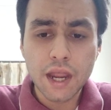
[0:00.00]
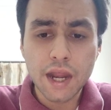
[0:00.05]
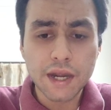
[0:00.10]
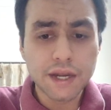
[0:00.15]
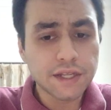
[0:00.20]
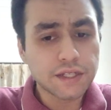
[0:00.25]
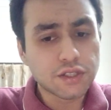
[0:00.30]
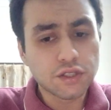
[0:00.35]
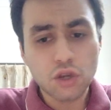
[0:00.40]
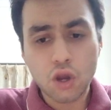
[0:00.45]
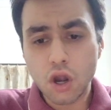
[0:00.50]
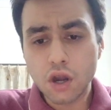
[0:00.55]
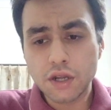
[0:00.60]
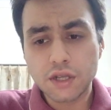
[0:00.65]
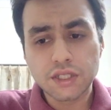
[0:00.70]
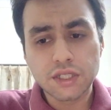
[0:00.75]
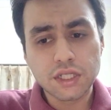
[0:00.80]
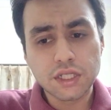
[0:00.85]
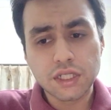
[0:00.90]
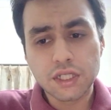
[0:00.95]
It is
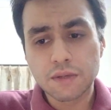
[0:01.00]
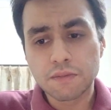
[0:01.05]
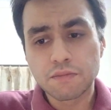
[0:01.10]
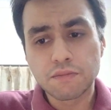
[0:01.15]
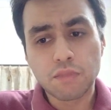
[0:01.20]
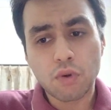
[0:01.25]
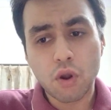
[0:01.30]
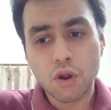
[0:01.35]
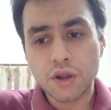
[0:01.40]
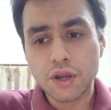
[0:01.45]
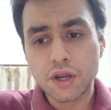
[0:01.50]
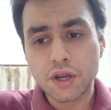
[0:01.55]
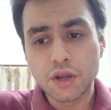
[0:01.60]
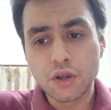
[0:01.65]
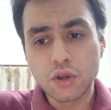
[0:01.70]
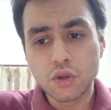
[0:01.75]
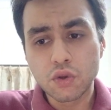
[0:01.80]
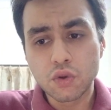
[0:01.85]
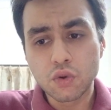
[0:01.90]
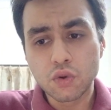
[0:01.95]
not just
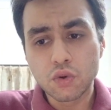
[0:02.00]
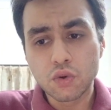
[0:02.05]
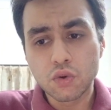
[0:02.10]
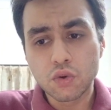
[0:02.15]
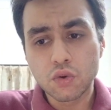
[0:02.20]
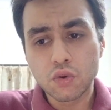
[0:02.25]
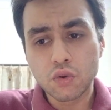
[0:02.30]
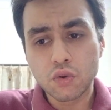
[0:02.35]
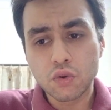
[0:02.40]
important to